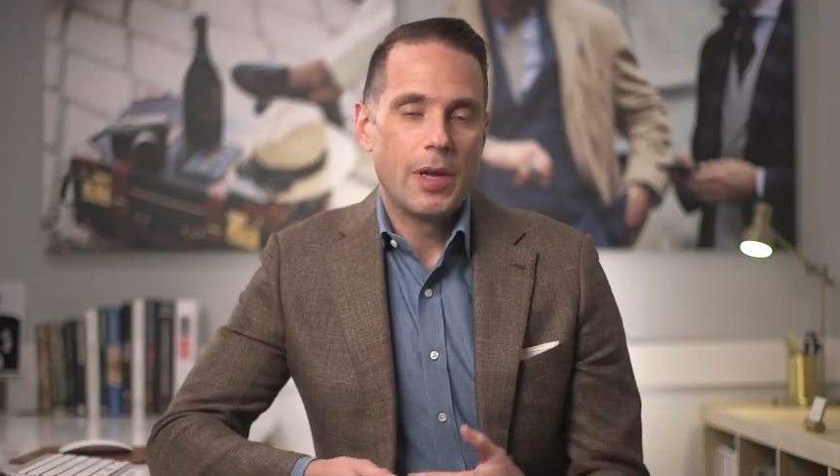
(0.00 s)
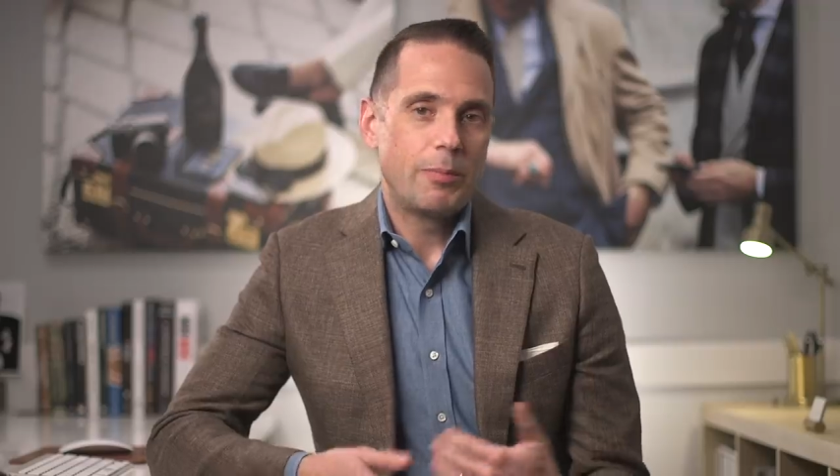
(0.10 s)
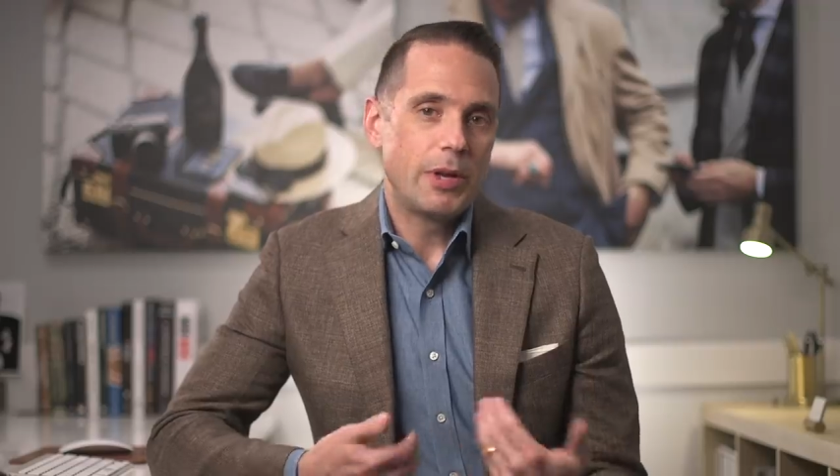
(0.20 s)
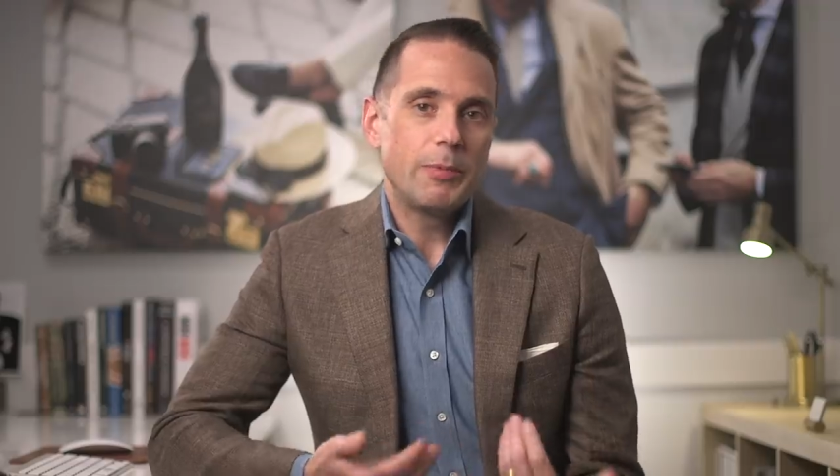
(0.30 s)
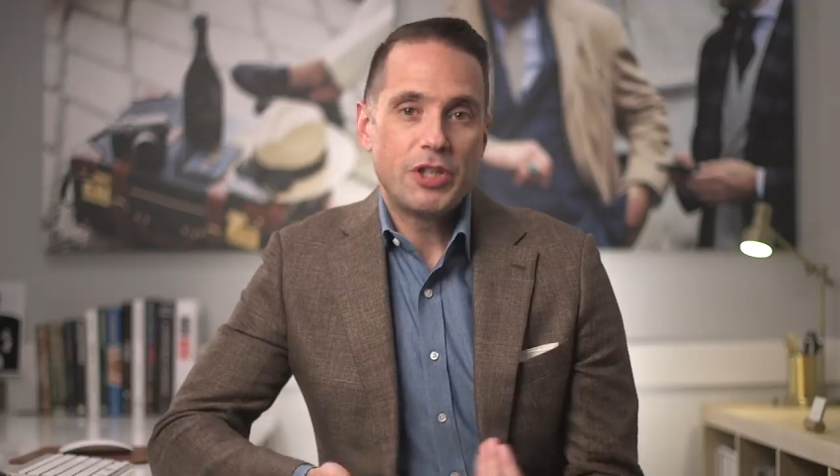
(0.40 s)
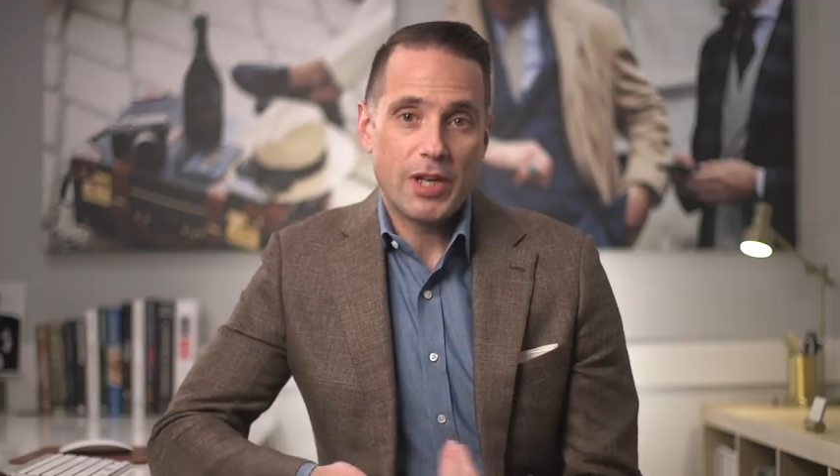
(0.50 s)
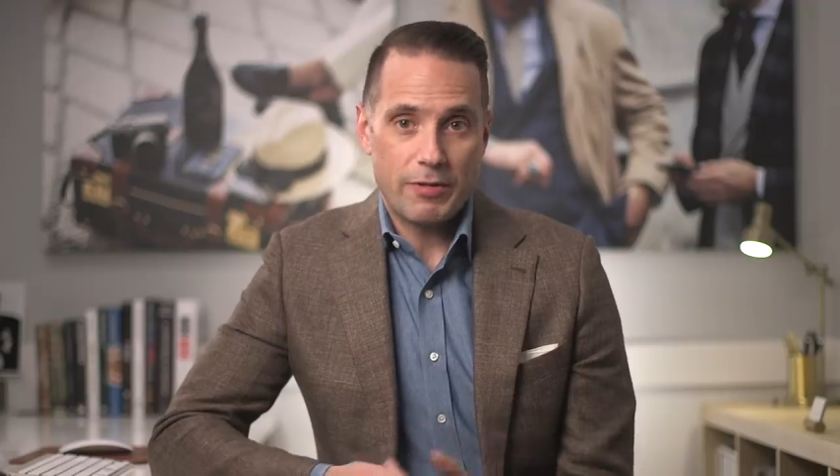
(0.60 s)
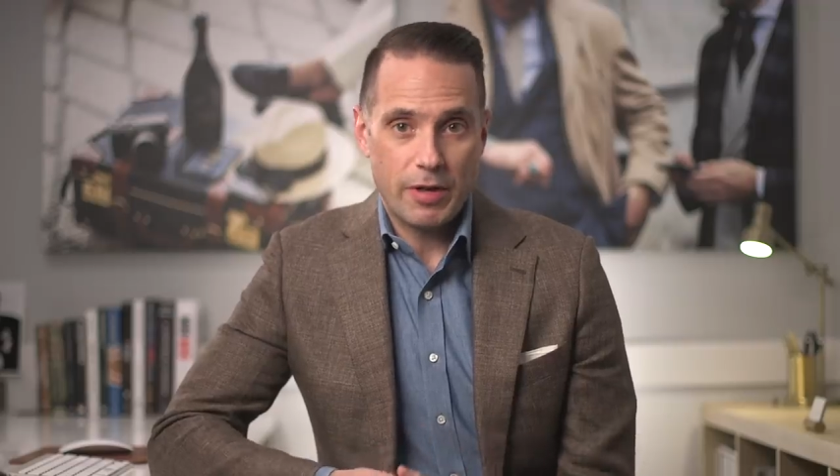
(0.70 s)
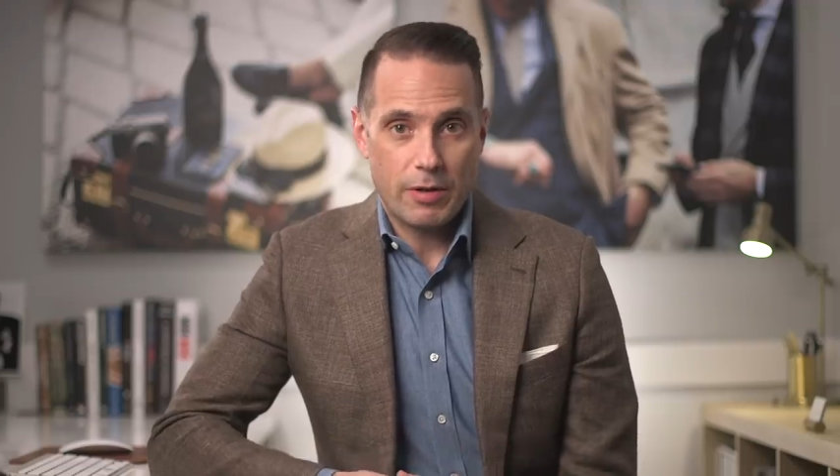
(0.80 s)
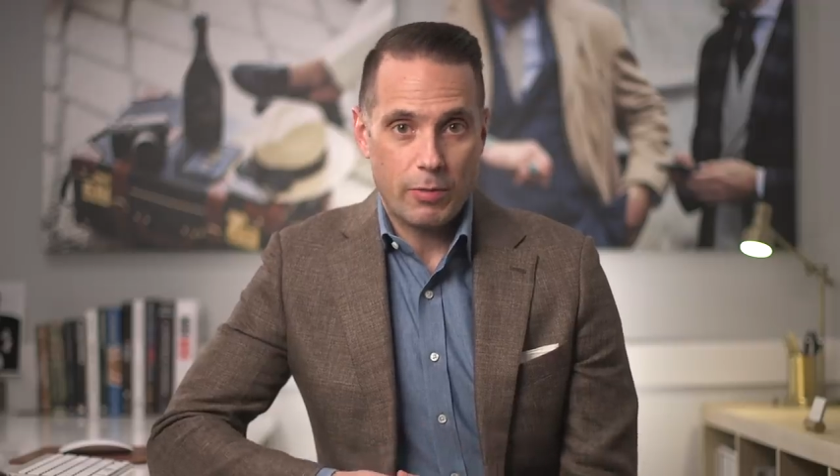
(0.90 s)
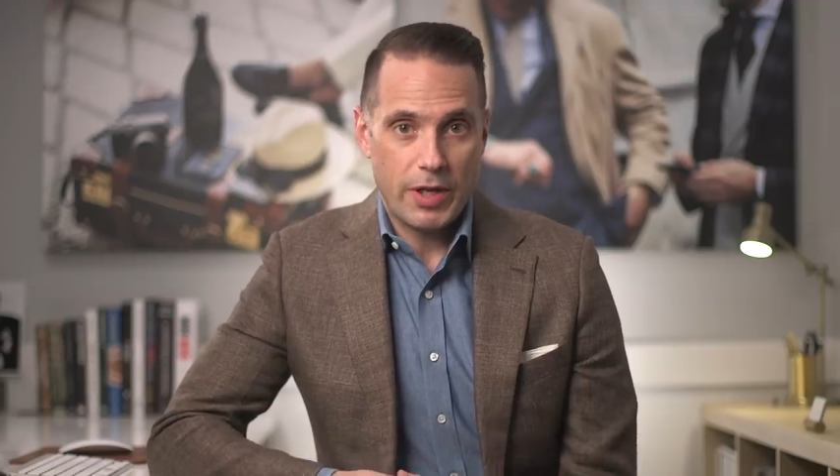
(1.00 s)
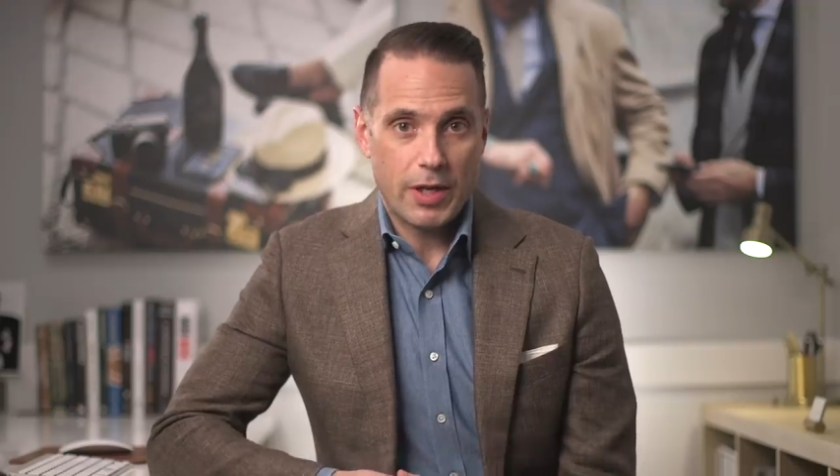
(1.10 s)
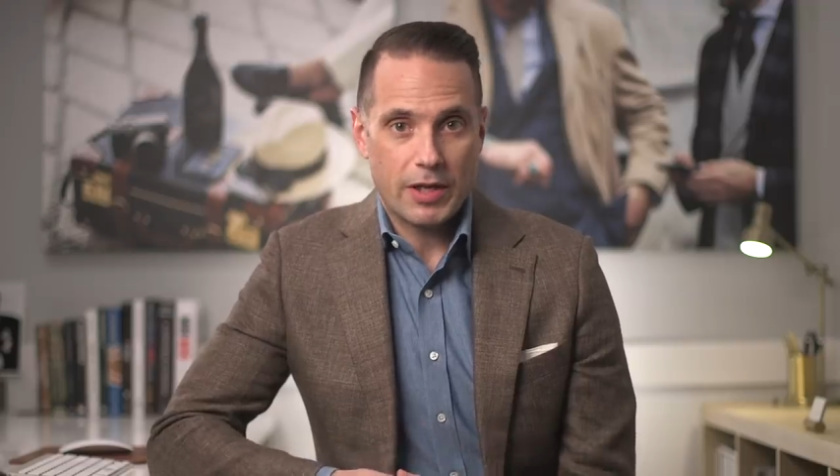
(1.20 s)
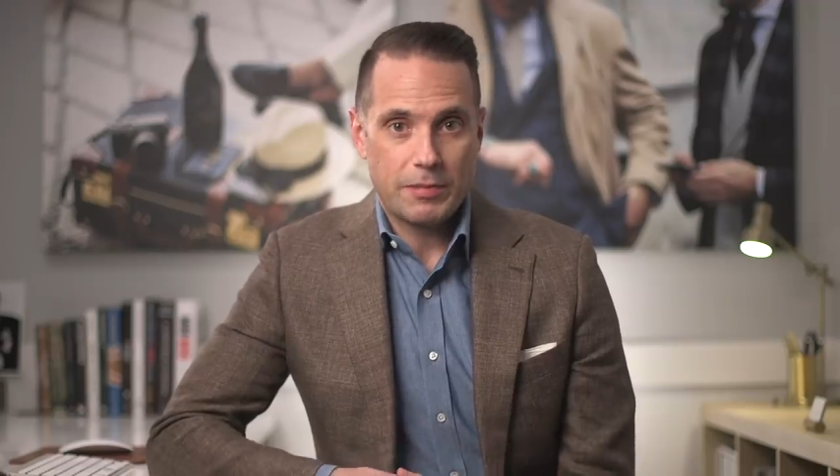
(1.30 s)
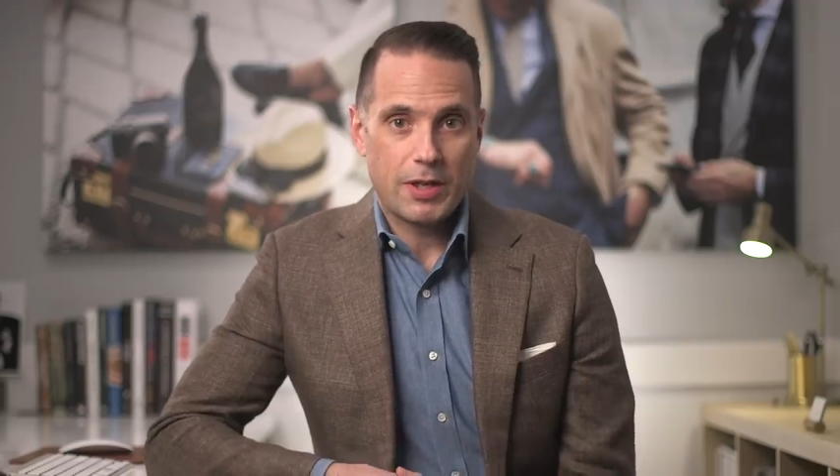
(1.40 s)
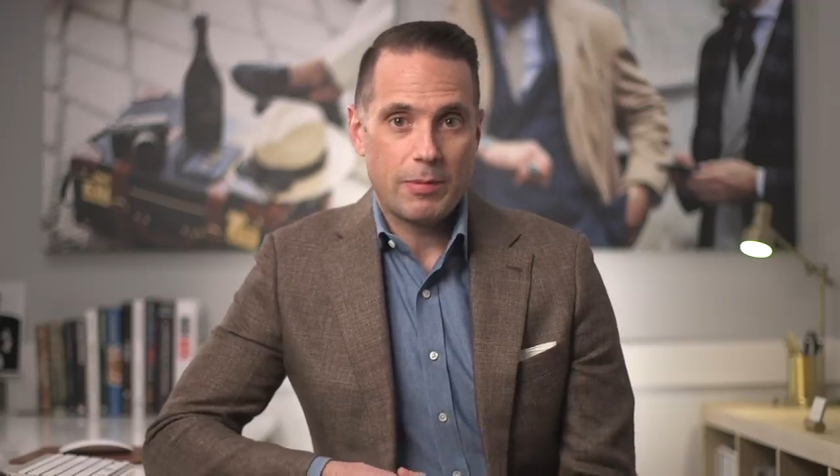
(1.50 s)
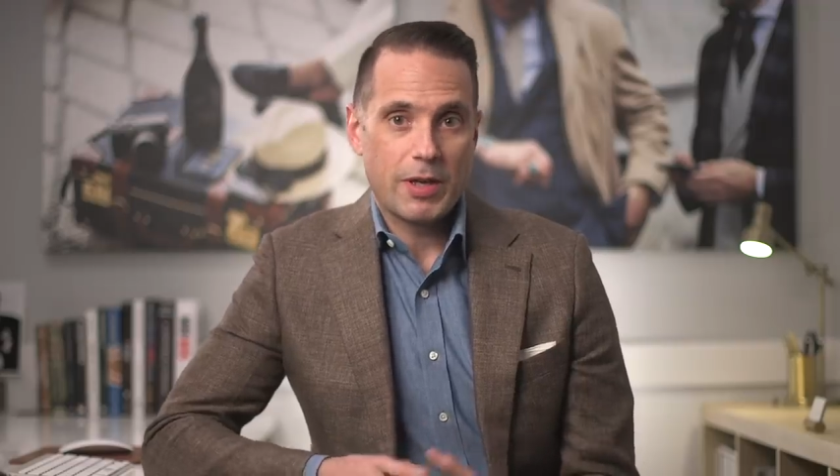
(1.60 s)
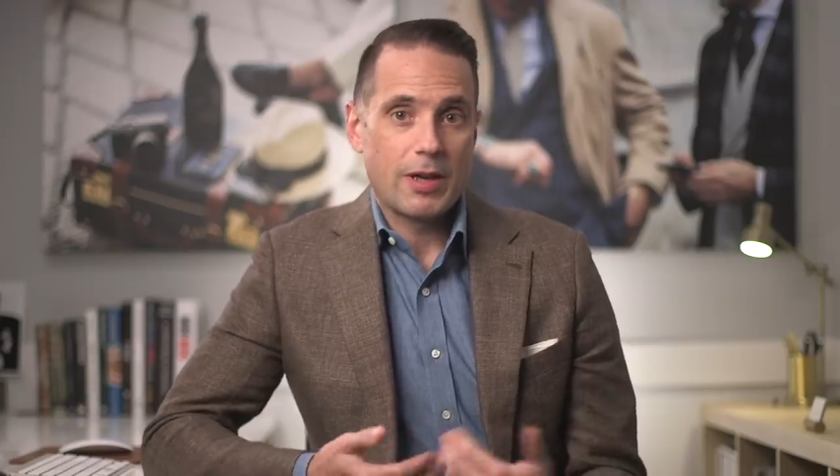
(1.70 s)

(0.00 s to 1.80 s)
Pretty much every other week, I spend about